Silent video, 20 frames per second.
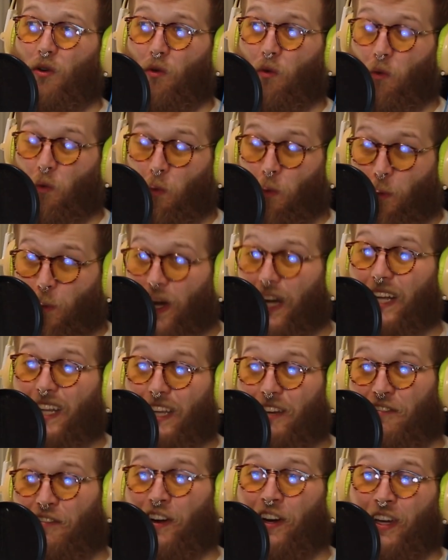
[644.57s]

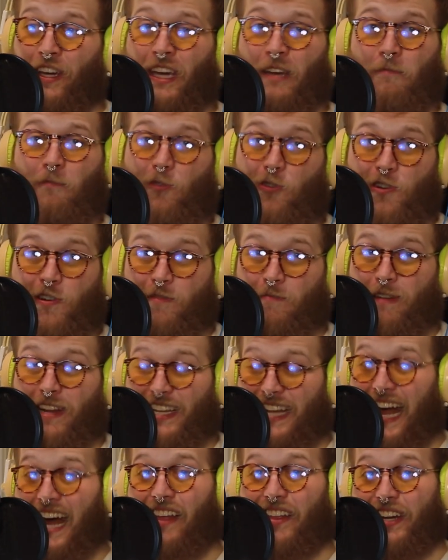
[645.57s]
really fucking important
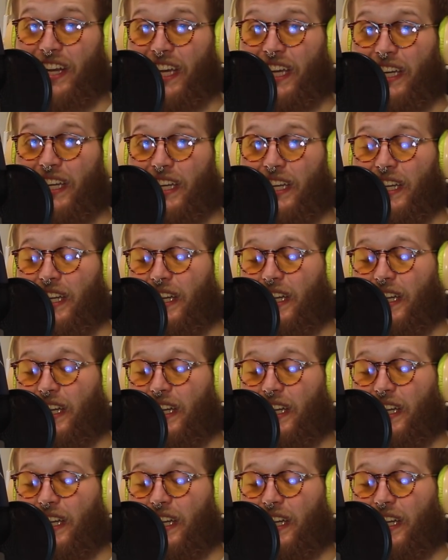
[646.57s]
mentality